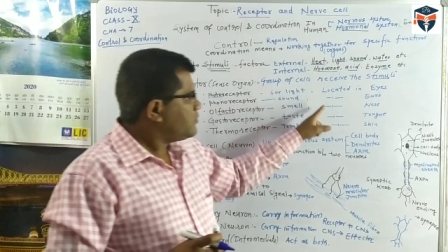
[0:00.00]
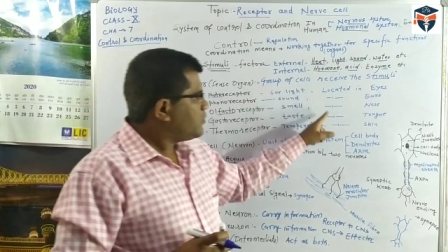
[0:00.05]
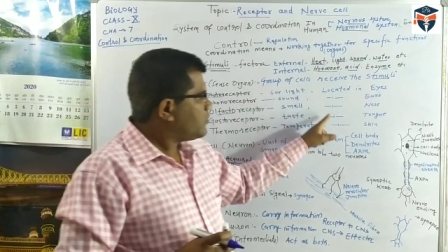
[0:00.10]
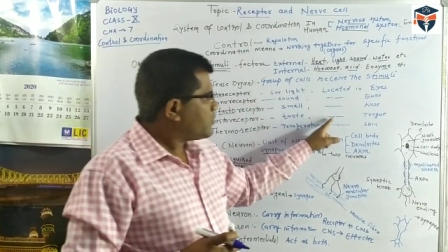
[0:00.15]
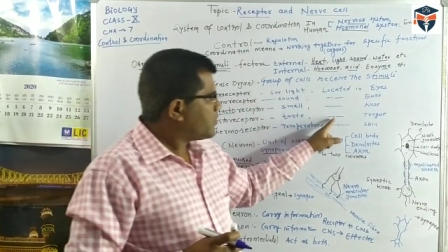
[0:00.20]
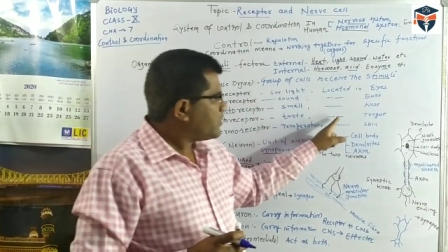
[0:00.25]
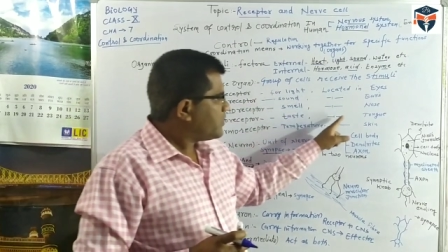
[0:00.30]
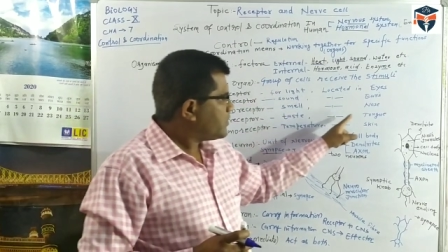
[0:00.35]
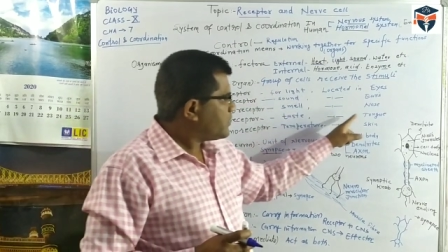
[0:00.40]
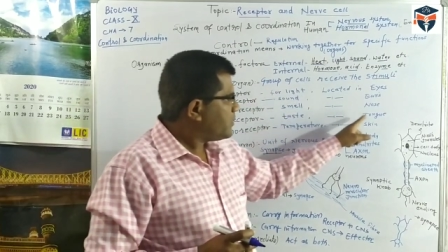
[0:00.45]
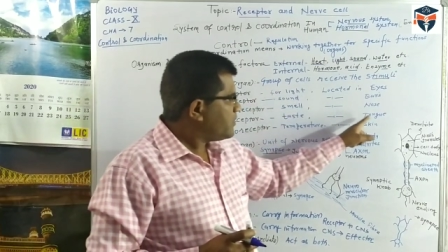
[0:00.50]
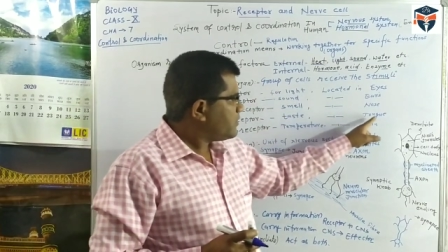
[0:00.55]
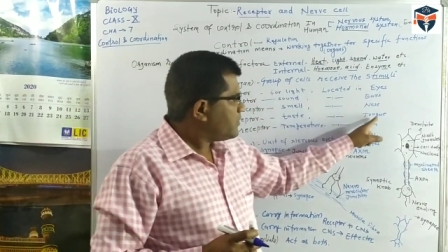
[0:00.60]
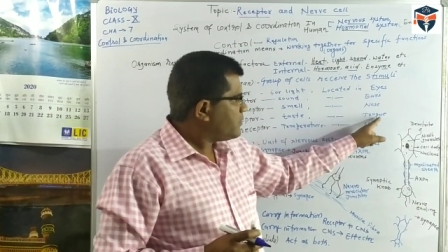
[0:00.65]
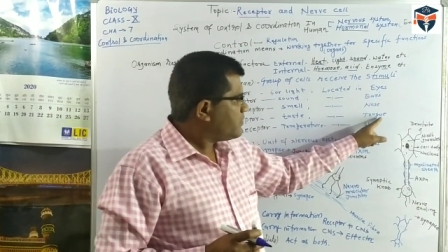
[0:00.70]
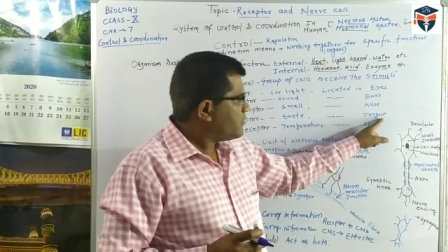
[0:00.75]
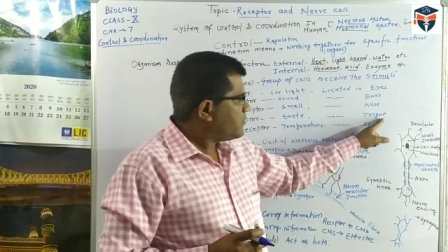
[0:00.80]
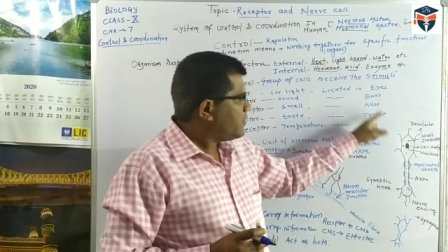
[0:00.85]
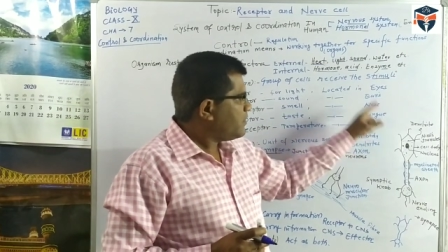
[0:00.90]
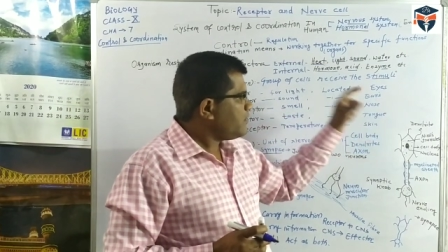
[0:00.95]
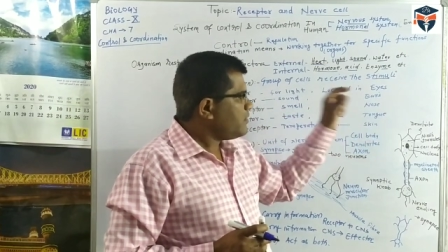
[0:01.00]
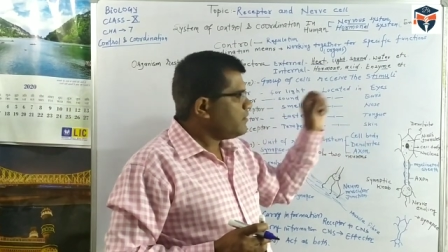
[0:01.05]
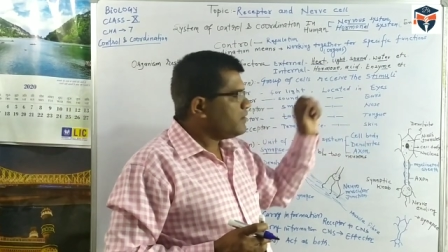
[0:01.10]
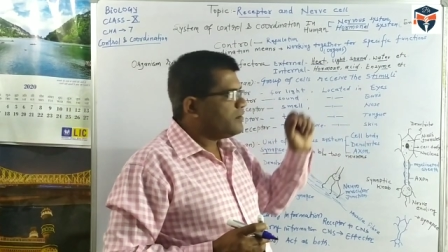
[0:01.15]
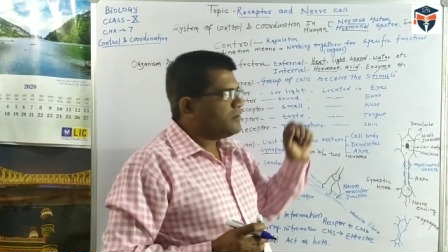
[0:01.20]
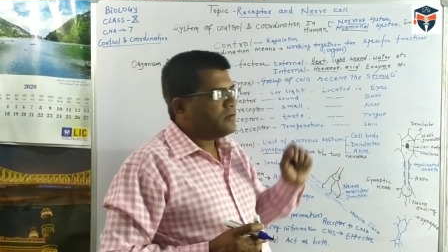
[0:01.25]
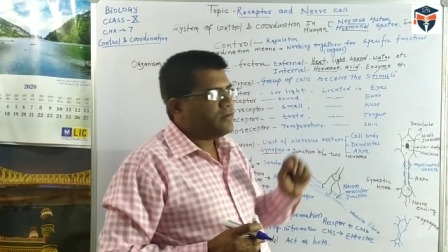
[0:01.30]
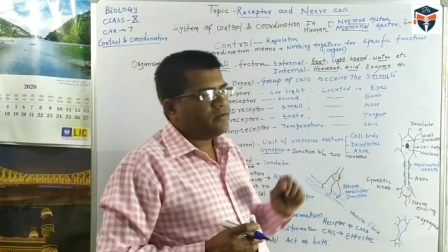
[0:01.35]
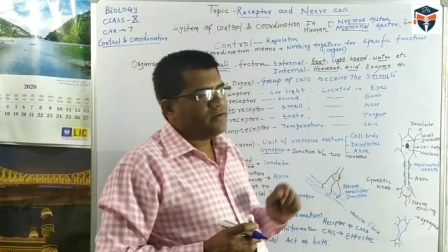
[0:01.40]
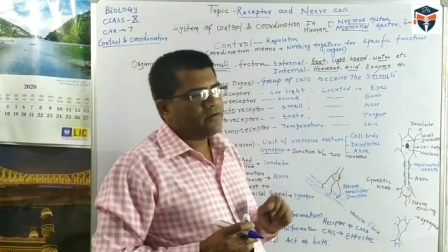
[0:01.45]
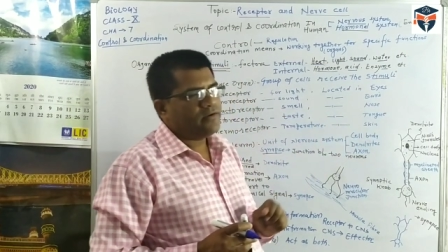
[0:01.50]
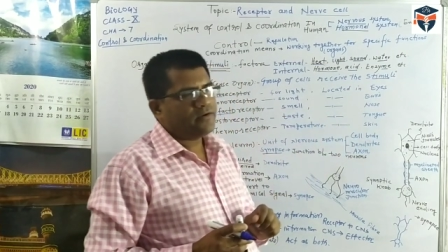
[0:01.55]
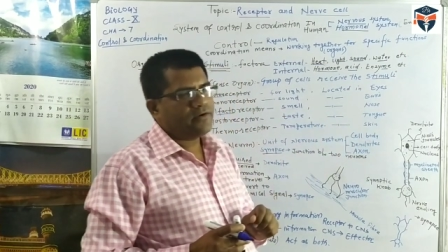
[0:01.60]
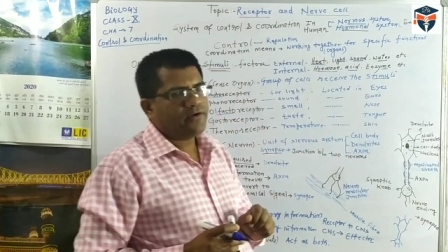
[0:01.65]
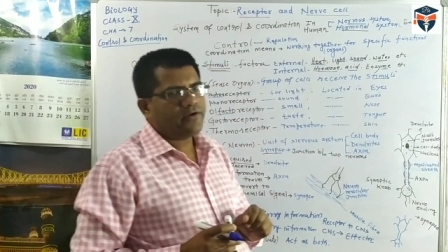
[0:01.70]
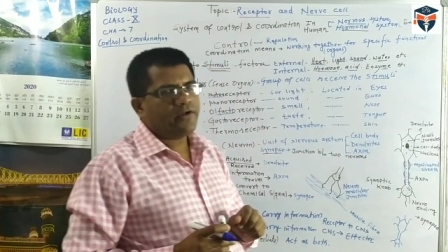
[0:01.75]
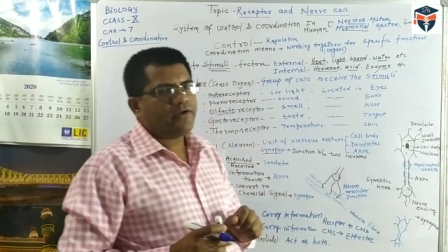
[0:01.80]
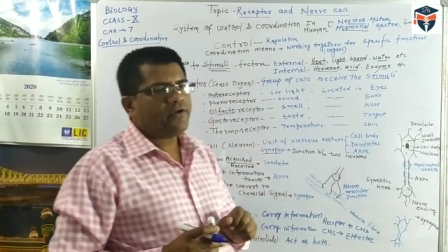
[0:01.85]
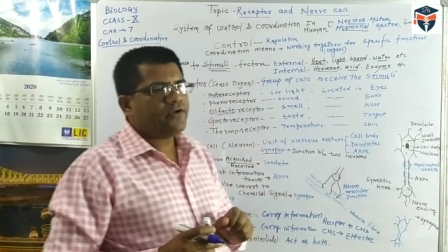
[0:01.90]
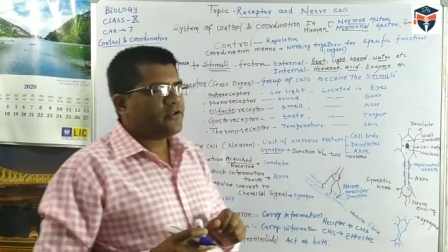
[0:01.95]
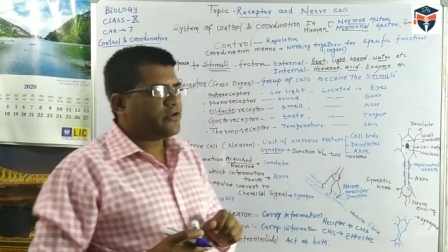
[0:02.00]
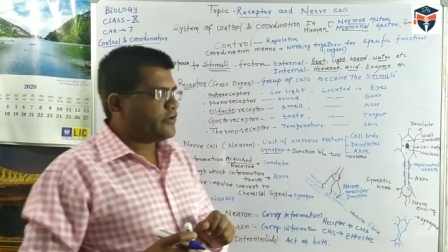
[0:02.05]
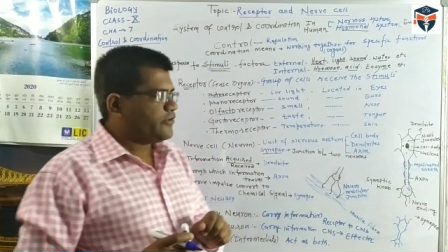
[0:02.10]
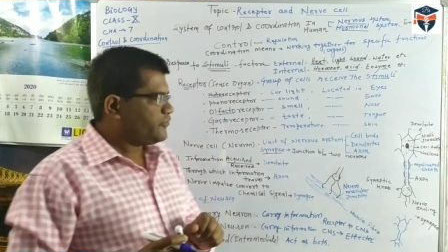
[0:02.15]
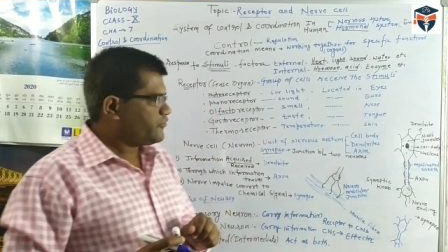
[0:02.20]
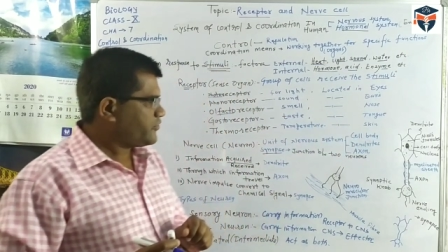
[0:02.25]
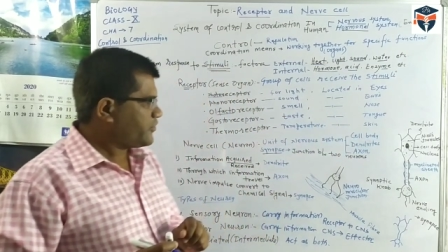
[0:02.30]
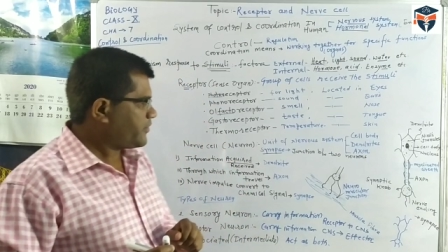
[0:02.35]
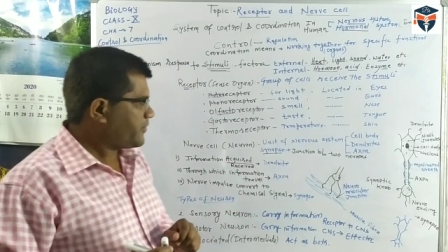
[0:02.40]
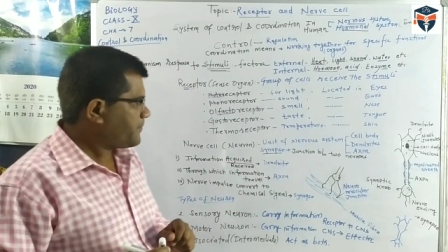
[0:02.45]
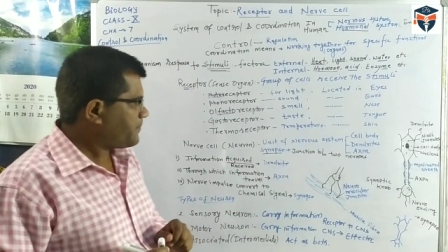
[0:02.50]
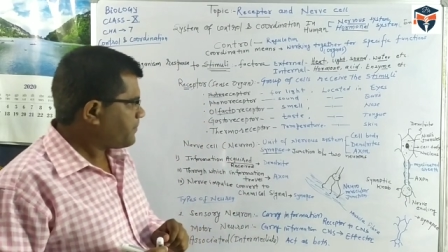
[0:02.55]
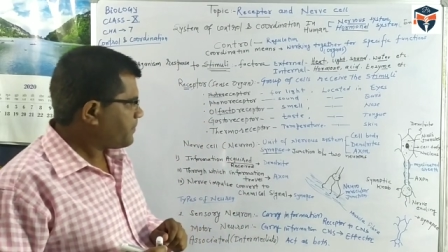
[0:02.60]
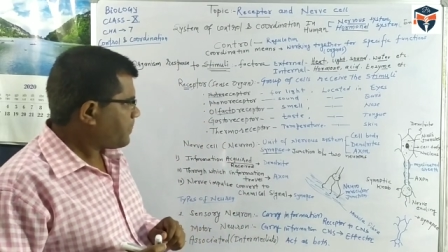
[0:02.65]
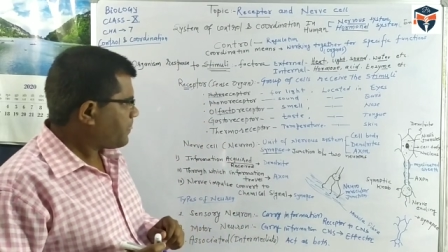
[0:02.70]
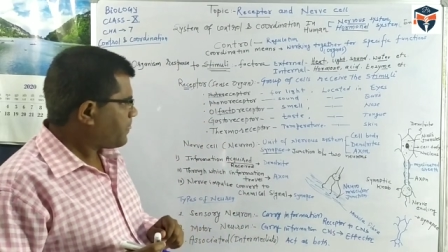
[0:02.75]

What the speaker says: located in the tongue region.